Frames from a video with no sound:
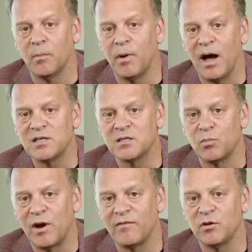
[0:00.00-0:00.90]
buy some
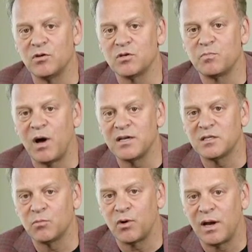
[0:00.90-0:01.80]
revenues, buy
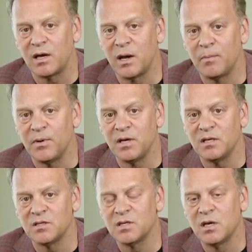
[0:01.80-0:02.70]
some great
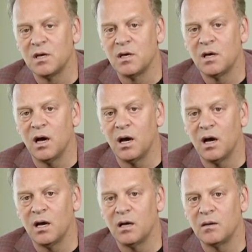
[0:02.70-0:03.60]
companies,
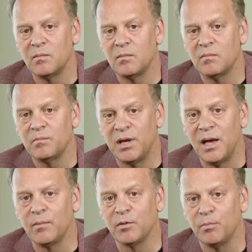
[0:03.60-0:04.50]
be
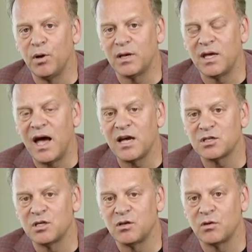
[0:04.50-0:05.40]
able to put
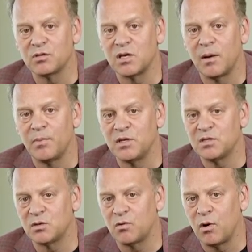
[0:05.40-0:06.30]
cash into those companies
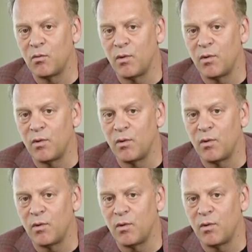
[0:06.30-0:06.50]
to grow